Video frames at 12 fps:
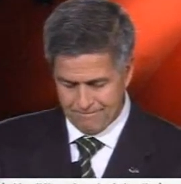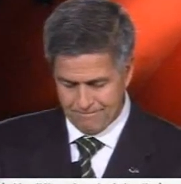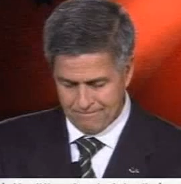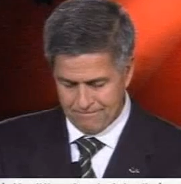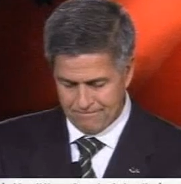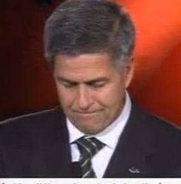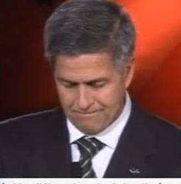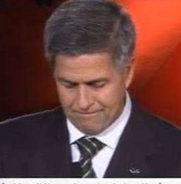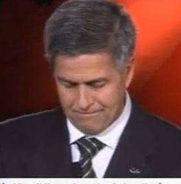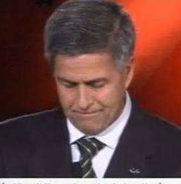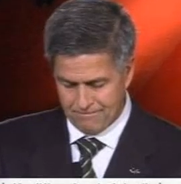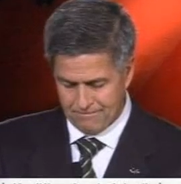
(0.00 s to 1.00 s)

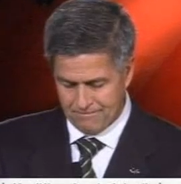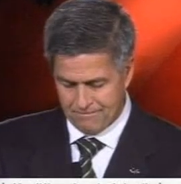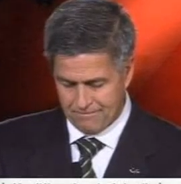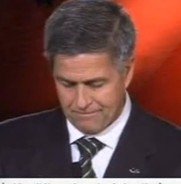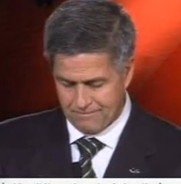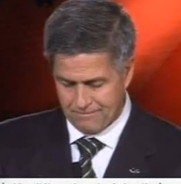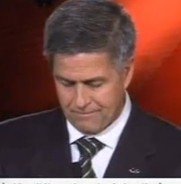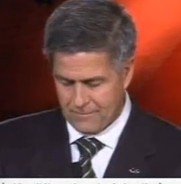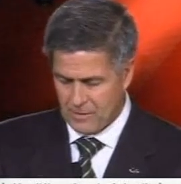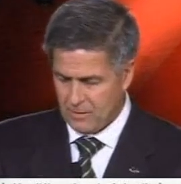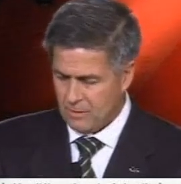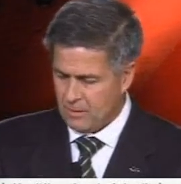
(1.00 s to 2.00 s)

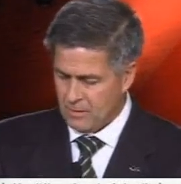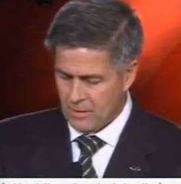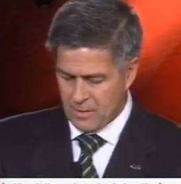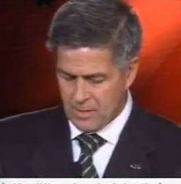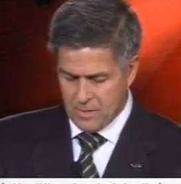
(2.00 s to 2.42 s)
(no one is talking)